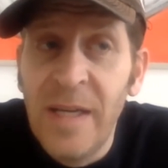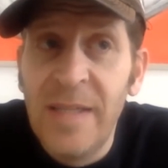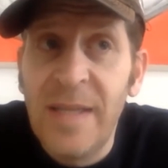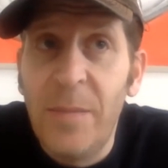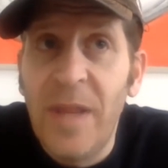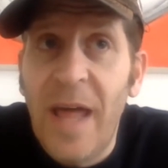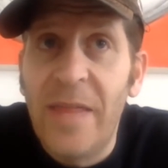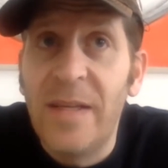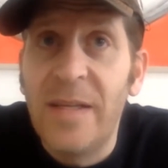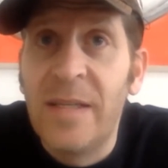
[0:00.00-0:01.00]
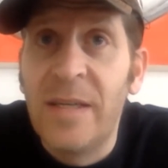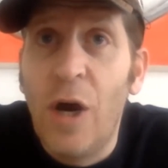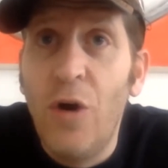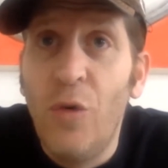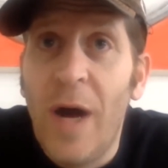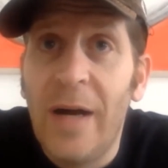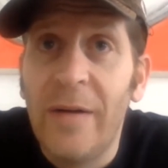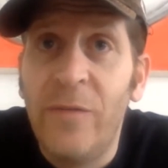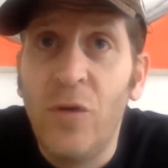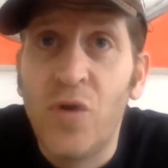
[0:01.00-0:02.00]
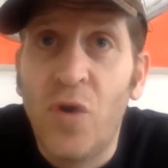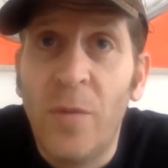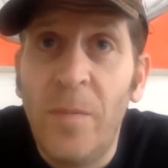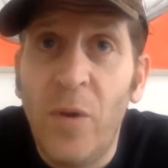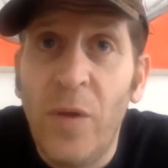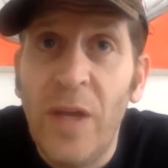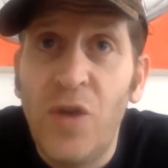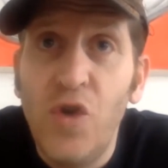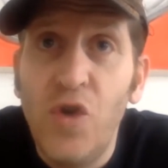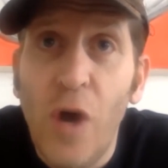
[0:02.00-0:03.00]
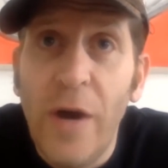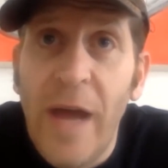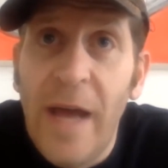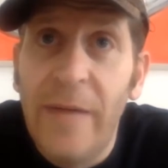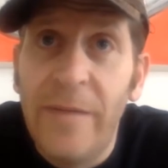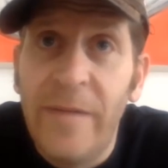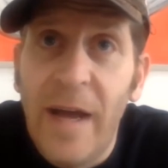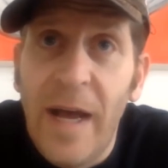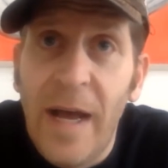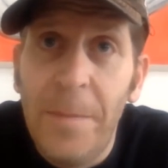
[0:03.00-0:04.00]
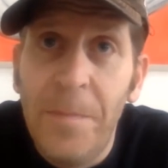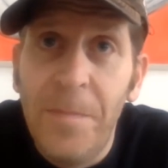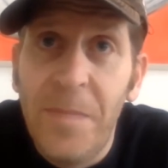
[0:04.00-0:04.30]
some of the others go around, for example, that you don't have um,